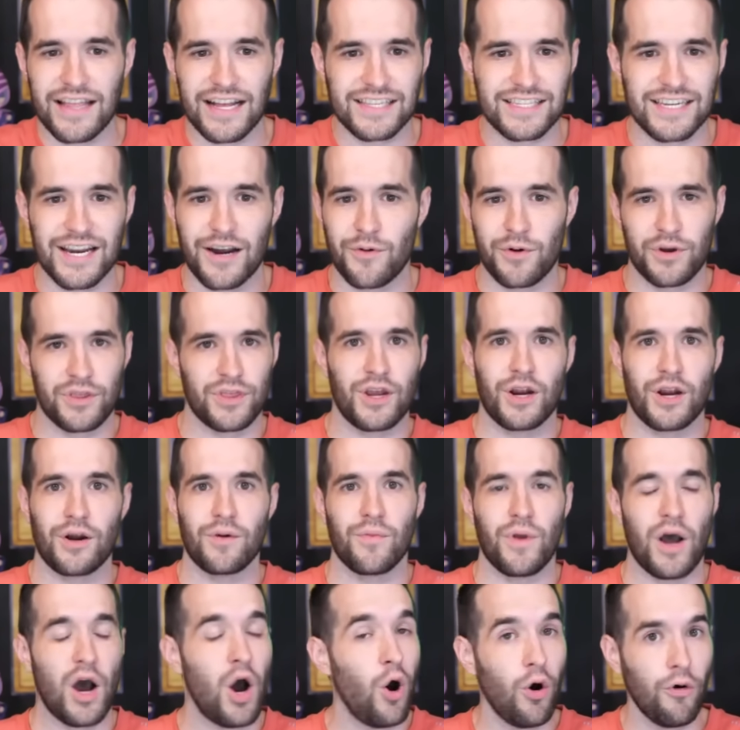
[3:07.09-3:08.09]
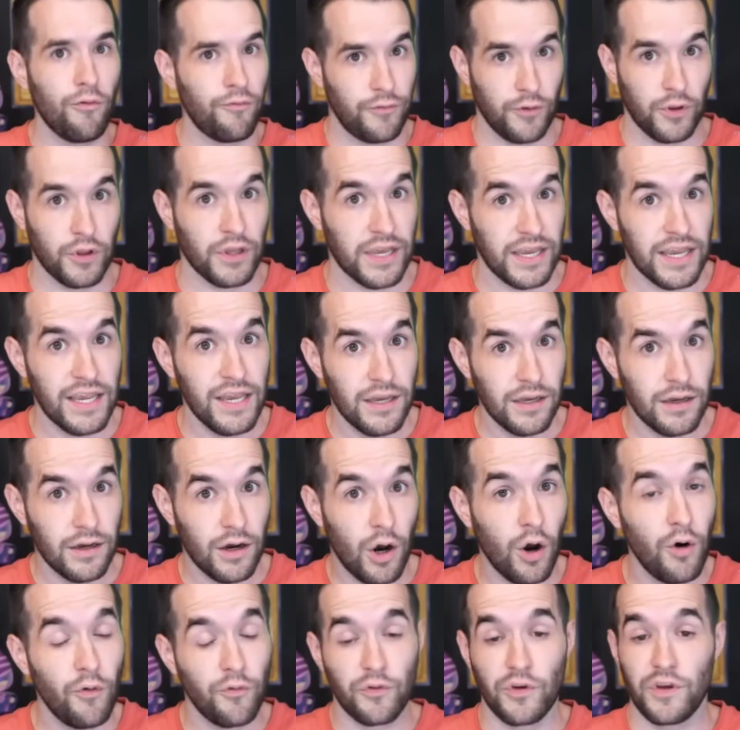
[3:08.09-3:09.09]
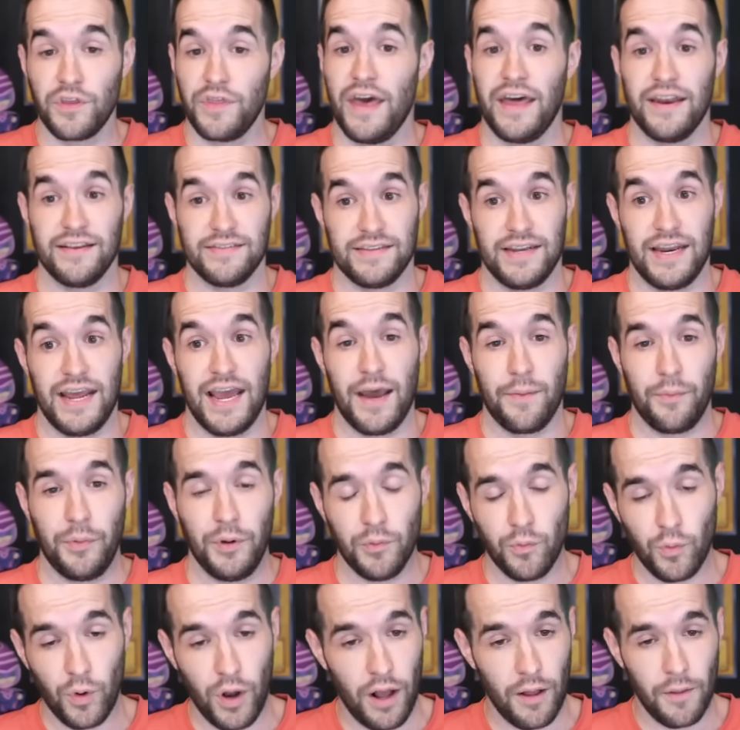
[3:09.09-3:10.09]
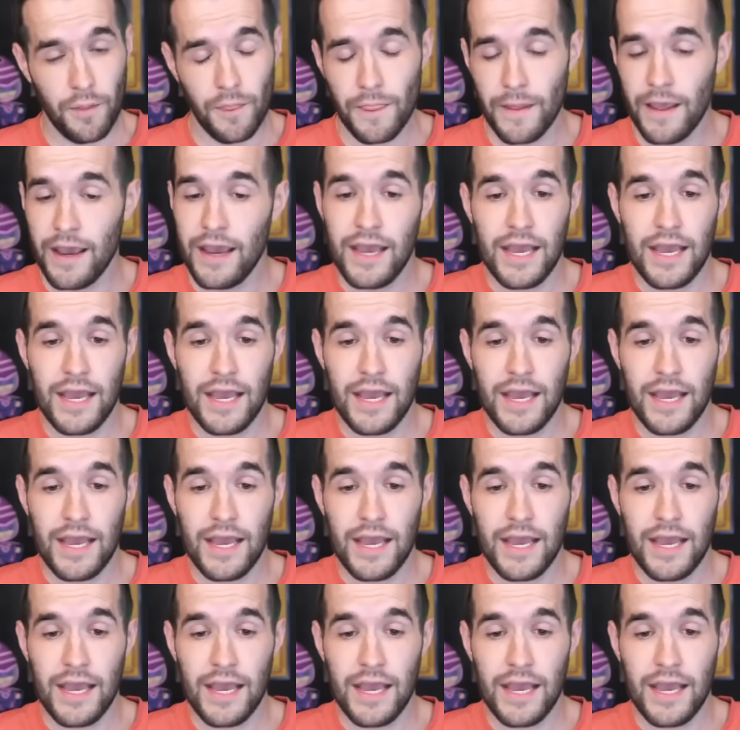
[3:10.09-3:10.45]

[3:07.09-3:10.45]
That's not what they're, hopefully that doesn't happen. Well,